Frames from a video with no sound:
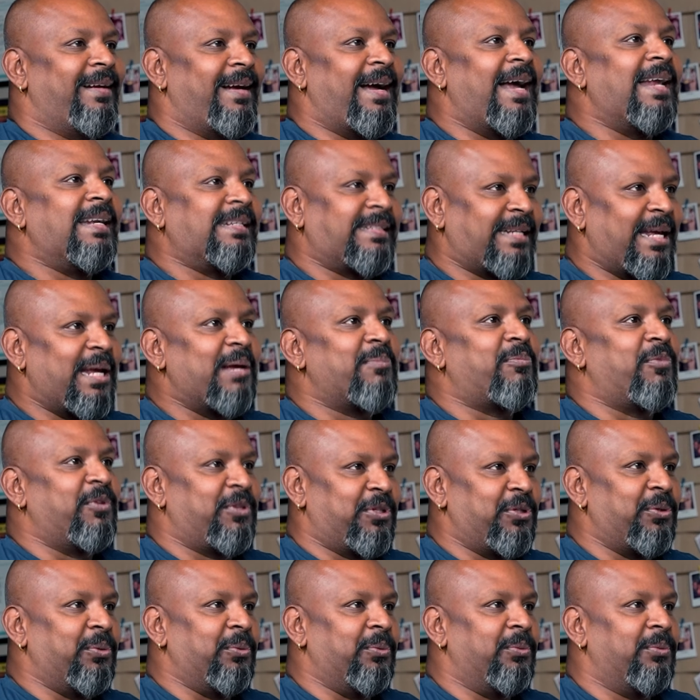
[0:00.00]
"I'll tie up
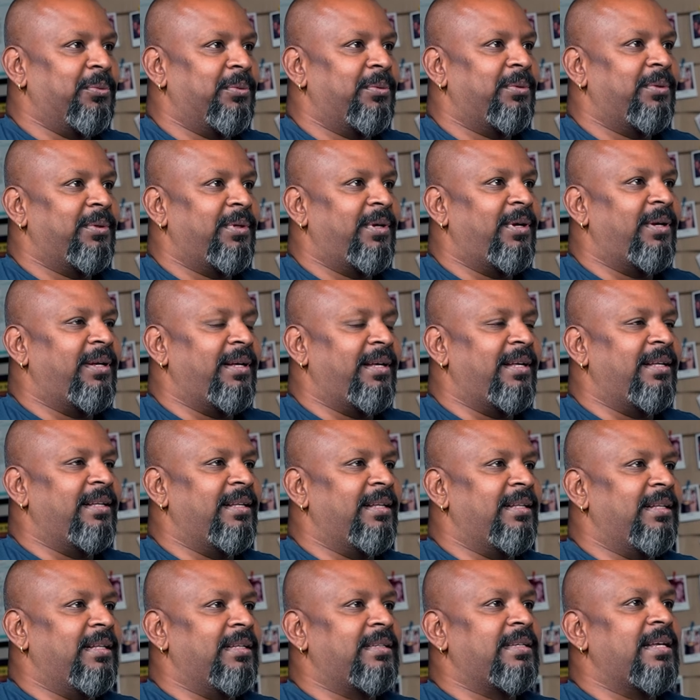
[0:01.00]
with you,
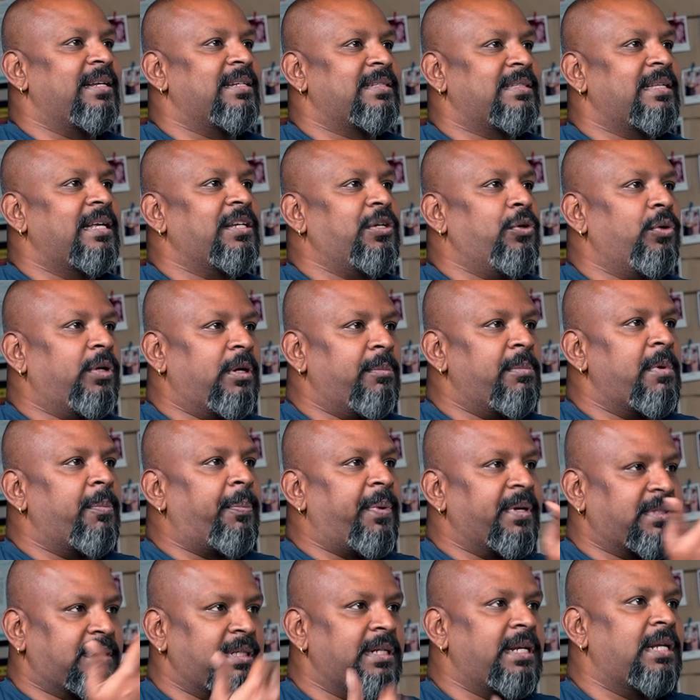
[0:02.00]
in the sense that you give me a
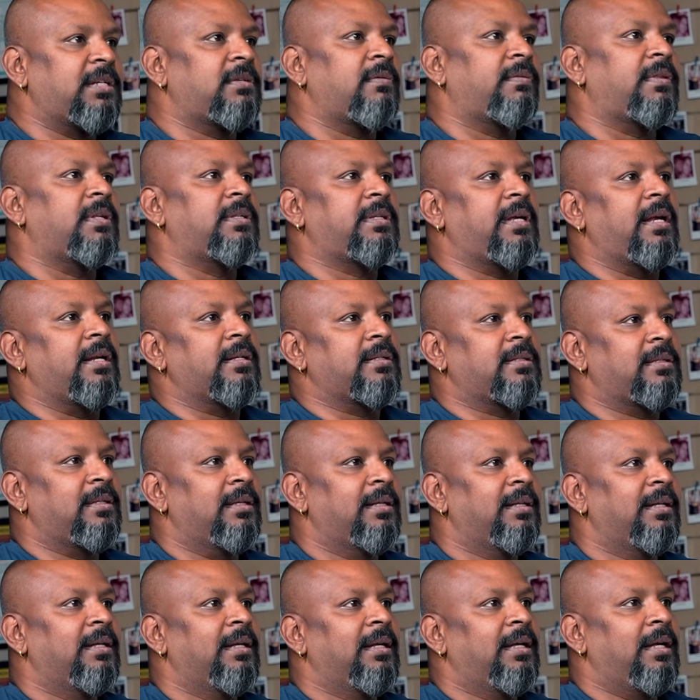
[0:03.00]
percentage of the sales,"
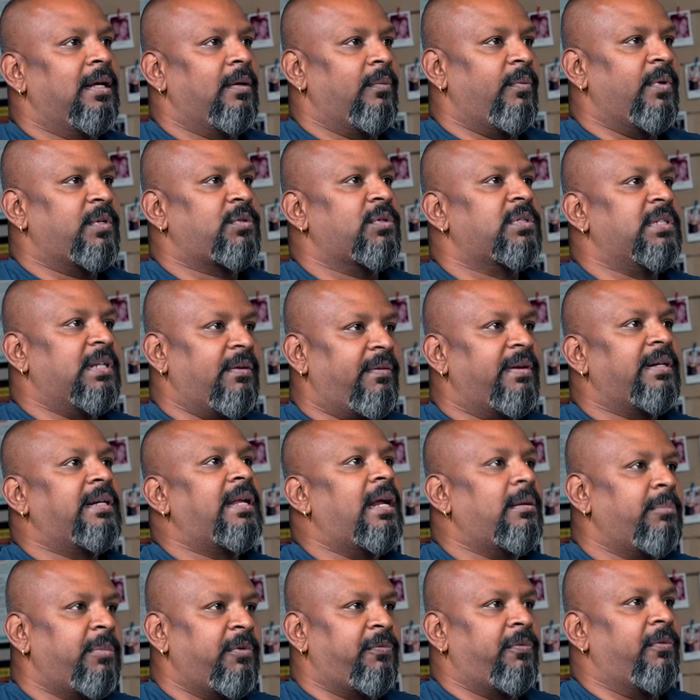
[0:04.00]
which was never
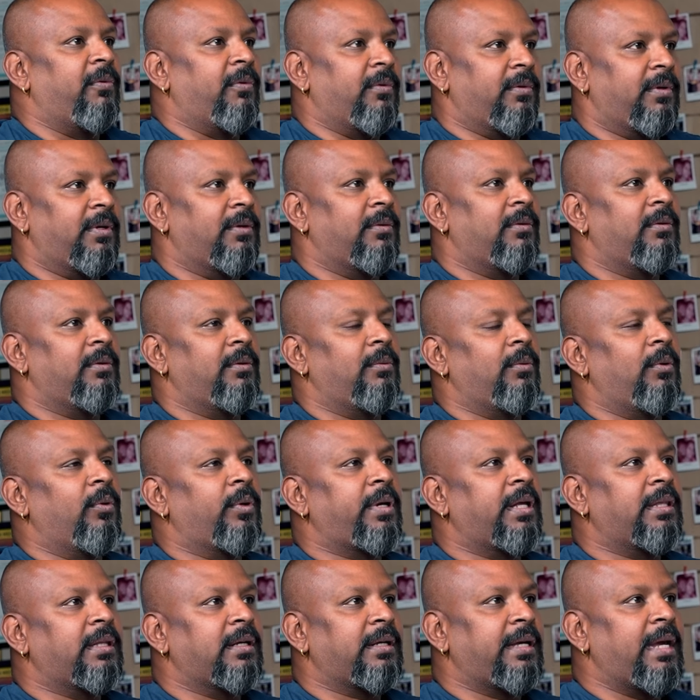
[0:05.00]
done before. You
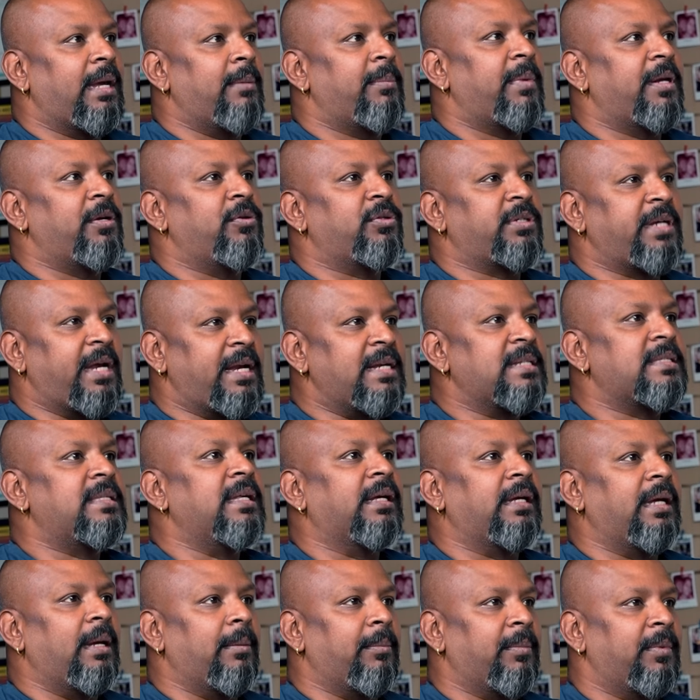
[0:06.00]
look at the game and you change
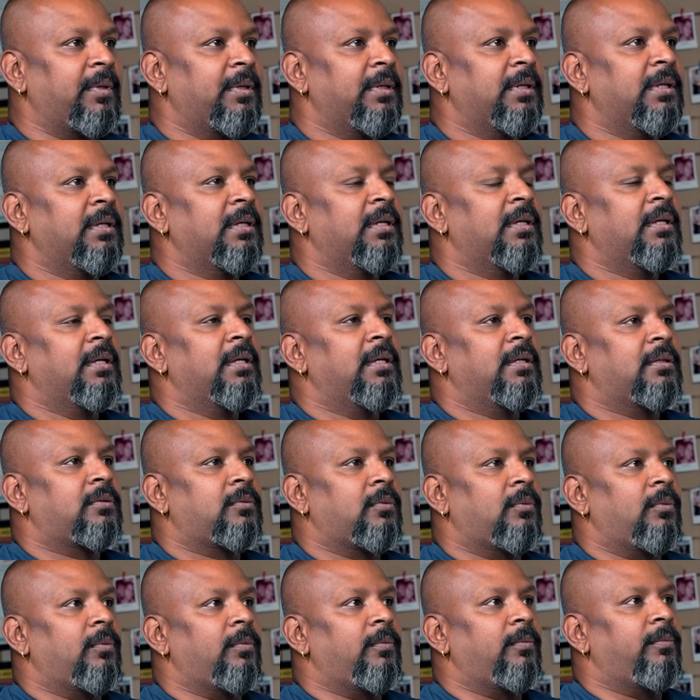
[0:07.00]
the game.
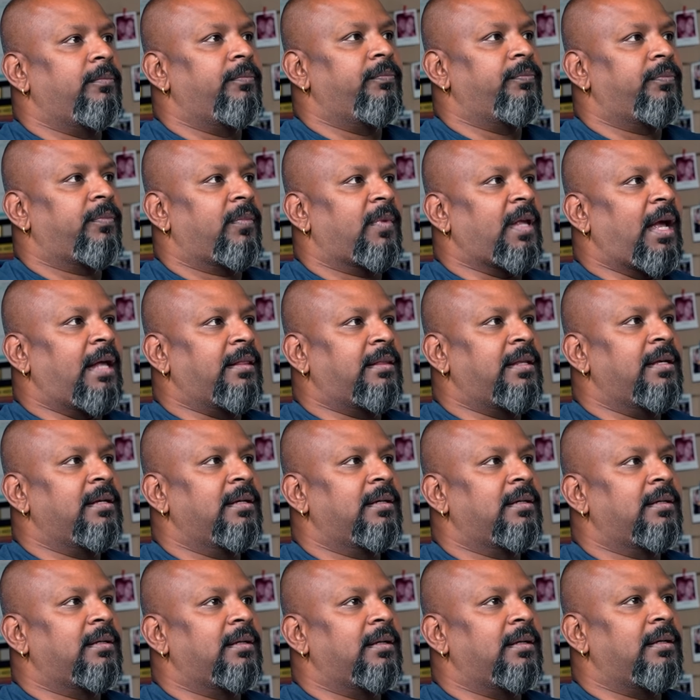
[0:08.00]
So I
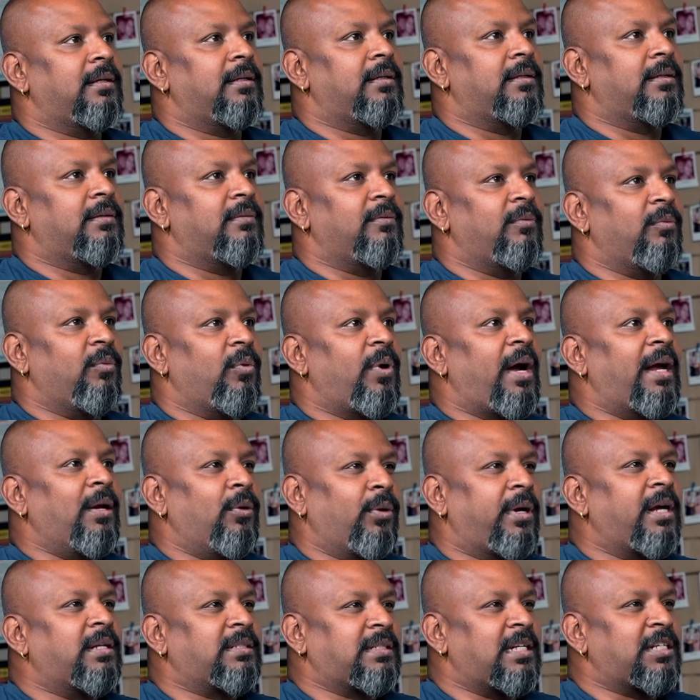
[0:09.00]
think I
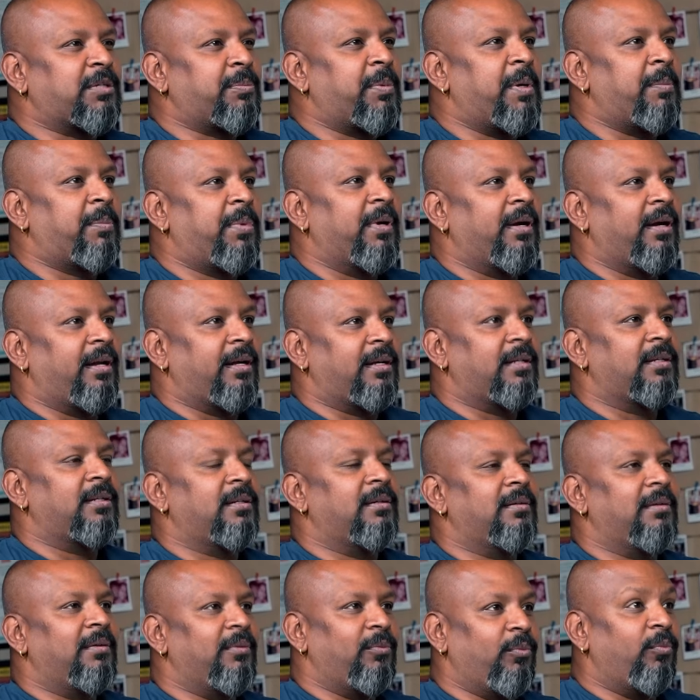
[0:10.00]
look at such people like
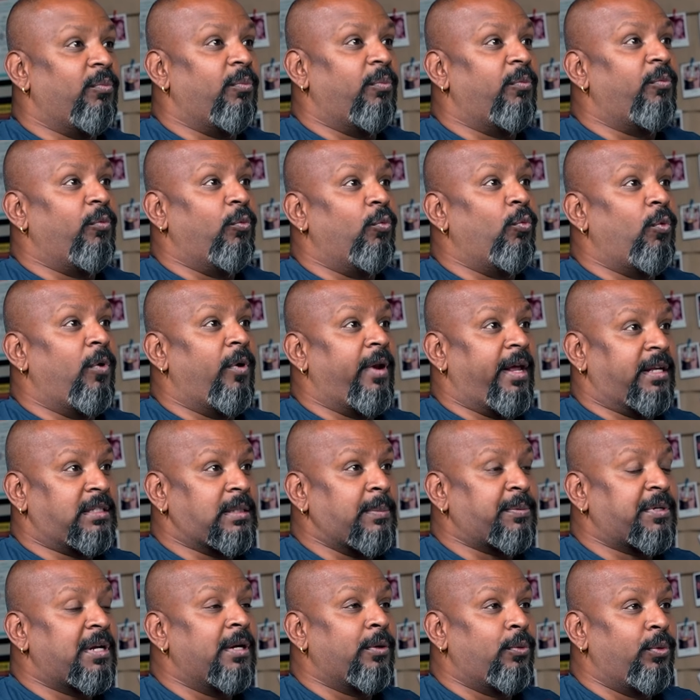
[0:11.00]
who are
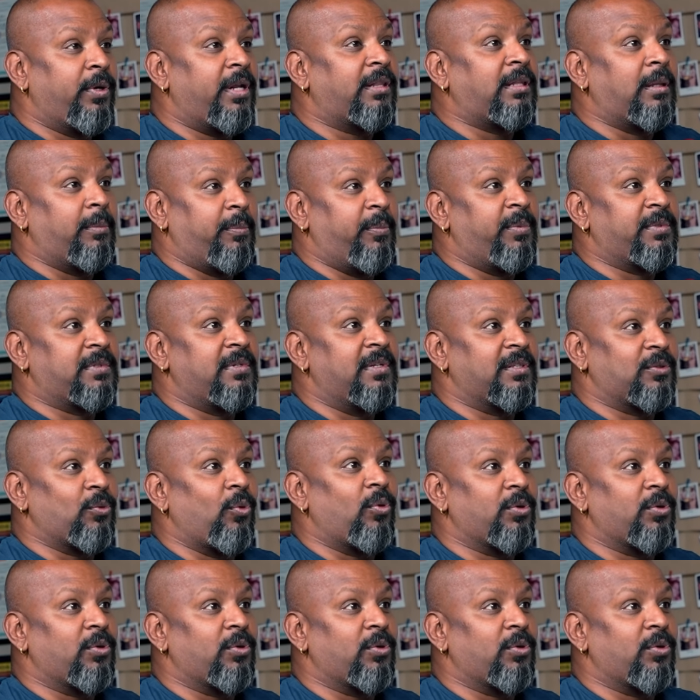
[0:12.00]
exceptionally good at the business